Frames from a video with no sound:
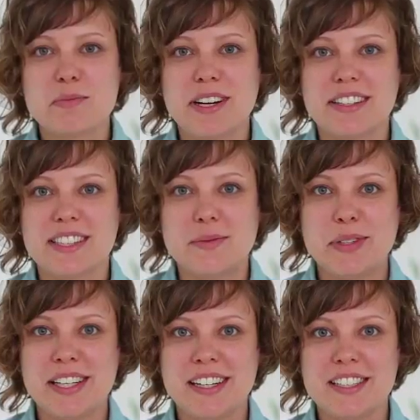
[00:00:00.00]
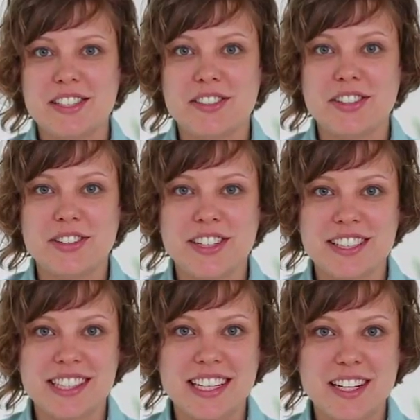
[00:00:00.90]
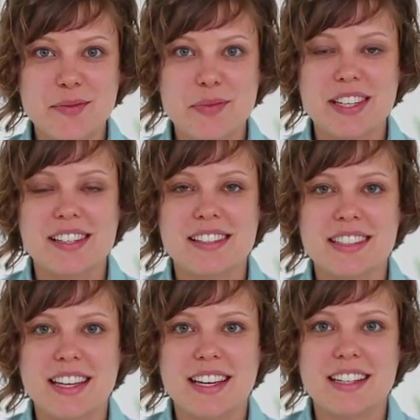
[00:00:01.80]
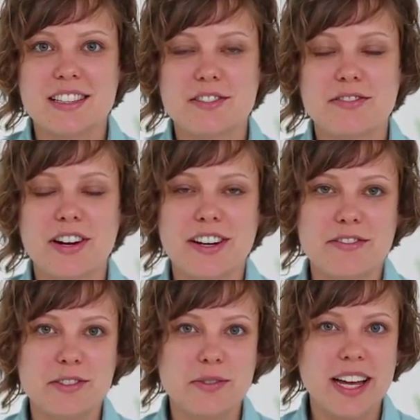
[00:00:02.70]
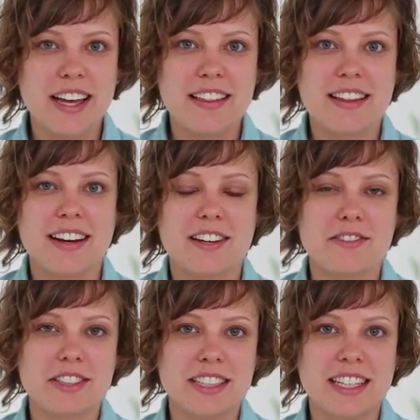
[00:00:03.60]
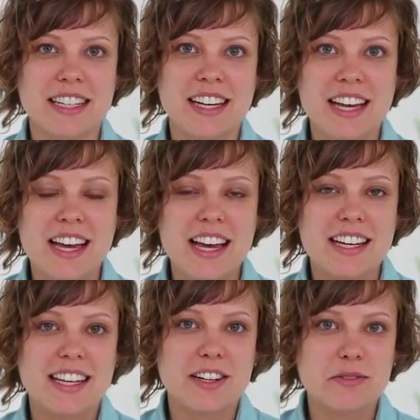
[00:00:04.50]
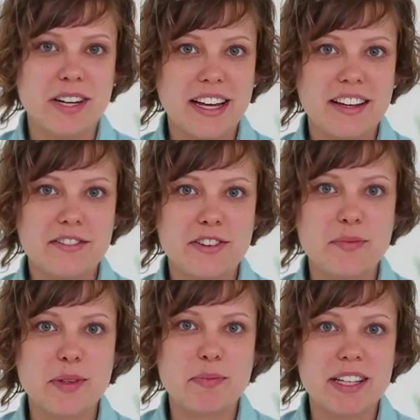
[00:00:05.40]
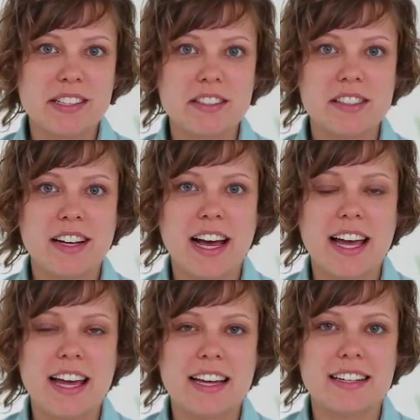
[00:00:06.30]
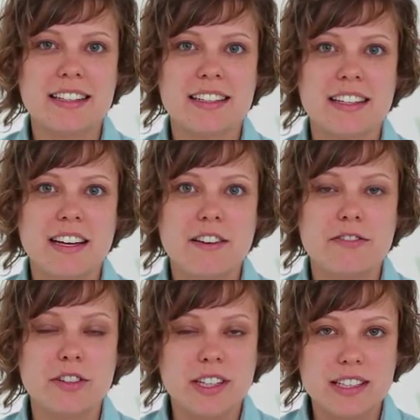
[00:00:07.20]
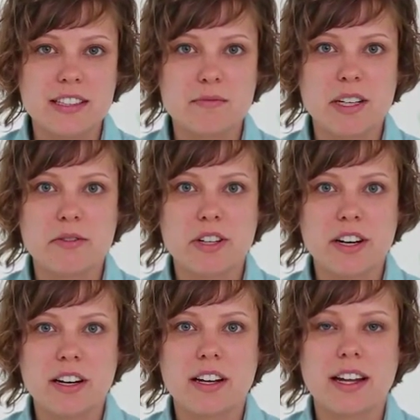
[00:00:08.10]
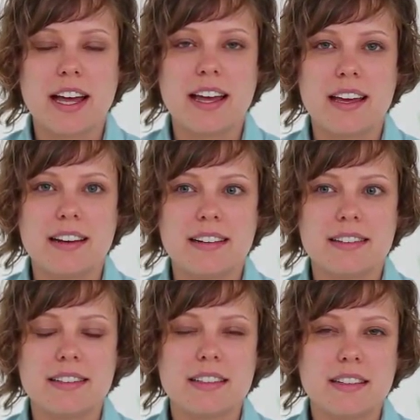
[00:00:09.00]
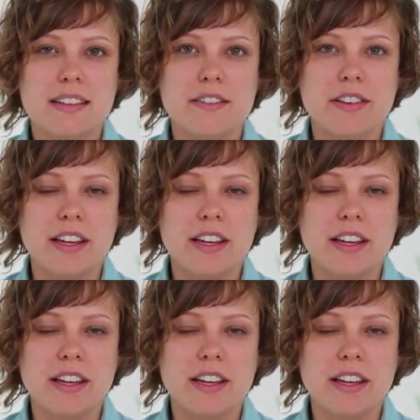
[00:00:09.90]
proximity to New York City means it's far enough away that I could really get away from the bustle and focus on my work and kind of